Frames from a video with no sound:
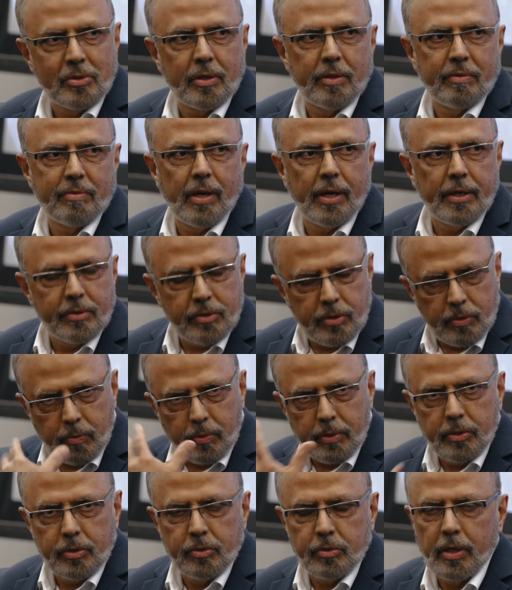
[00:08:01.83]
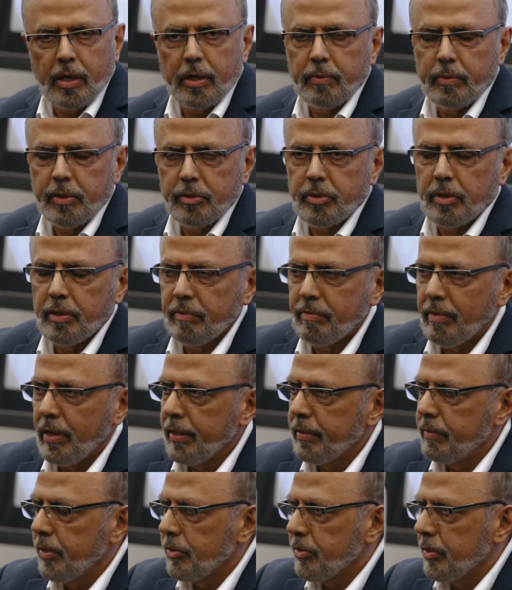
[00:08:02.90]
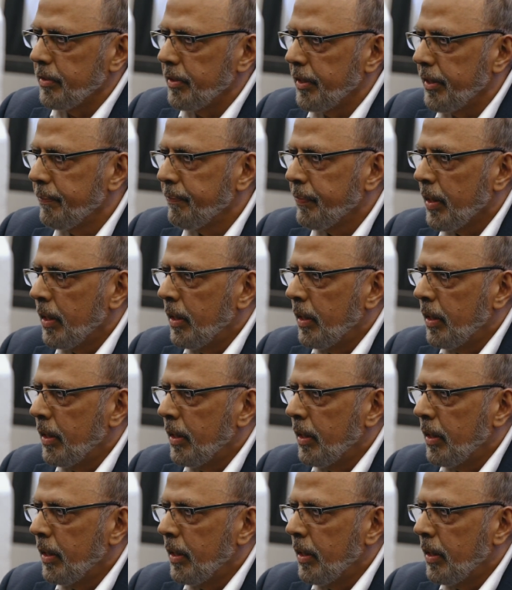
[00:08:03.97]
certified. So we just got recertified recently.